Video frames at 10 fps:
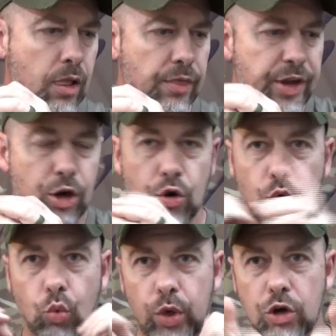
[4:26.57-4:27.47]
There
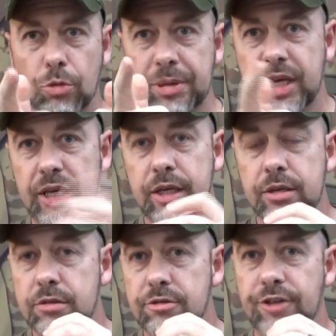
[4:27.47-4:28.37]
will be
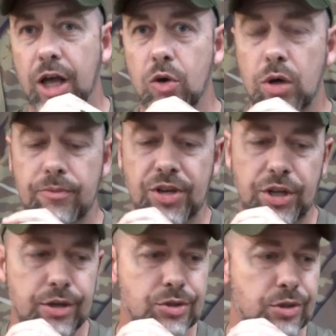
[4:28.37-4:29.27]
follow-up
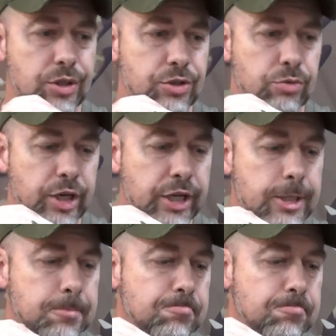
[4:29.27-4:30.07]
videos on this rig